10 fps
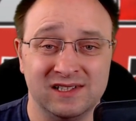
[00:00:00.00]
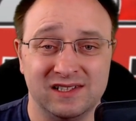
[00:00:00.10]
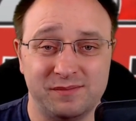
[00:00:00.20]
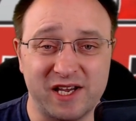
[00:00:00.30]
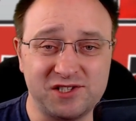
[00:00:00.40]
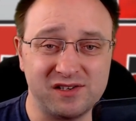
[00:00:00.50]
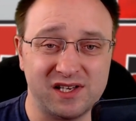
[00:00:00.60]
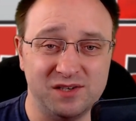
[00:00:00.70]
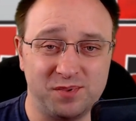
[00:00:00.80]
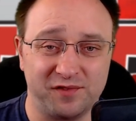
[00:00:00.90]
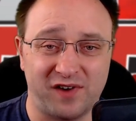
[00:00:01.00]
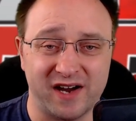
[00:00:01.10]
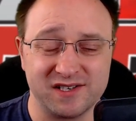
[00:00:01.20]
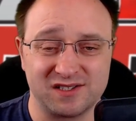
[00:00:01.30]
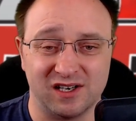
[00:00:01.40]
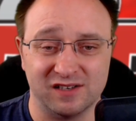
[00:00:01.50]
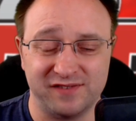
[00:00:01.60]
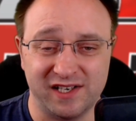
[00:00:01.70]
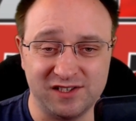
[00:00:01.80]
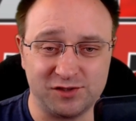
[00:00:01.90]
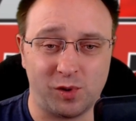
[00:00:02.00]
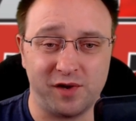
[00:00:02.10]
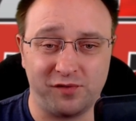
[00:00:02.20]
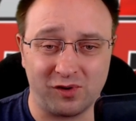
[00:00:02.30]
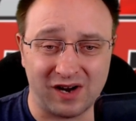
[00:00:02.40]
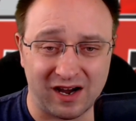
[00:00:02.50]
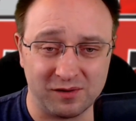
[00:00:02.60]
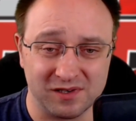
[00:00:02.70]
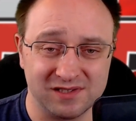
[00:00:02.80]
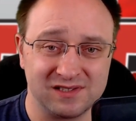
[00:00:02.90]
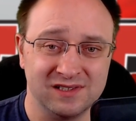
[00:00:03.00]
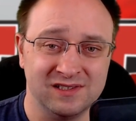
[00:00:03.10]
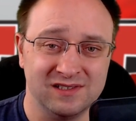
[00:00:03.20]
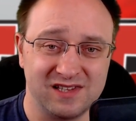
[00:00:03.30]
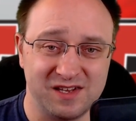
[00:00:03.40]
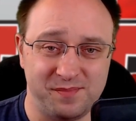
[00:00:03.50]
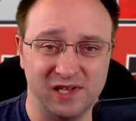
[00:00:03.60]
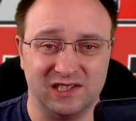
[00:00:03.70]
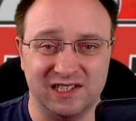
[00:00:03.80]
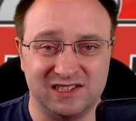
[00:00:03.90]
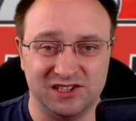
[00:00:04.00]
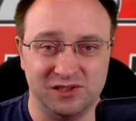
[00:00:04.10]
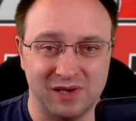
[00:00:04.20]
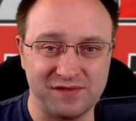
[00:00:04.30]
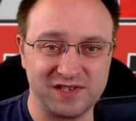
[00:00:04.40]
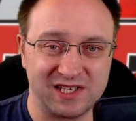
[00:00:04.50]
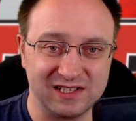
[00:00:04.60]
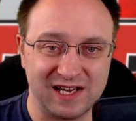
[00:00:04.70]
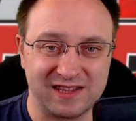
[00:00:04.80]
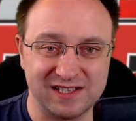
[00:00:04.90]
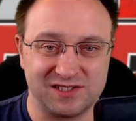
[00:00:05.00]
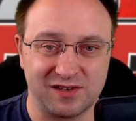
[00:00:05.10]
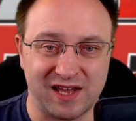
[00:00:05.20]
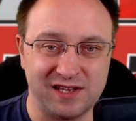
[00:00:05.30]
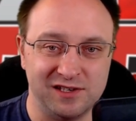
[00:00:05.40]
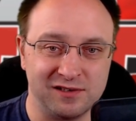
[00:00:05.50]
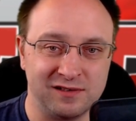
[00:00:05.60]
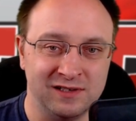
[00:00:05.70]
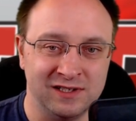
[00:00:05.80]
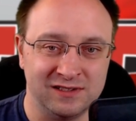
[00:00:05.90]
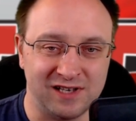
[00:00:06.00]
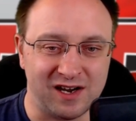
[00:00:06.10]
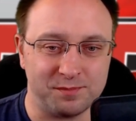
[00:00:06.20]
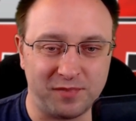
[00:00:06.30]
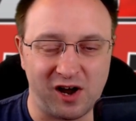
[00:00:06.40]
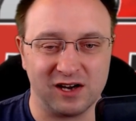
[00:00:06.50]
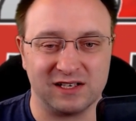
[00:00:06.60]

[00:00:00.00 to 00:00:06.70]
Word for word: Make sure that you provide yourself in your twenty-four hours the ability to do everything like this, so that you're not bogged